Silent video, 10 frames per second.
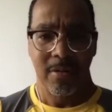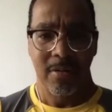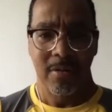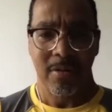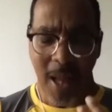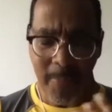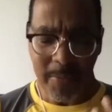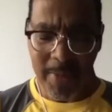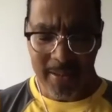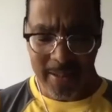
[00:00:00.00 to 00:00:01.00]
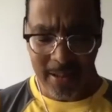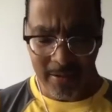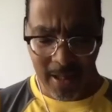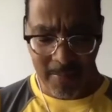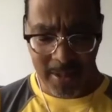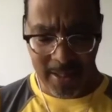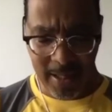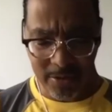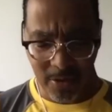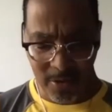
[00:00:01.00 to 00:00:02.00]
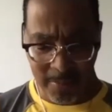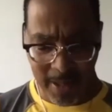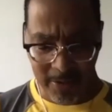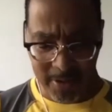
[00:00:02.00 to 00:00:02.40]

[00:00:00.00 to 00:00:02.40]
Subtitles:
Stop and meditate on that a minute as you go to Matthew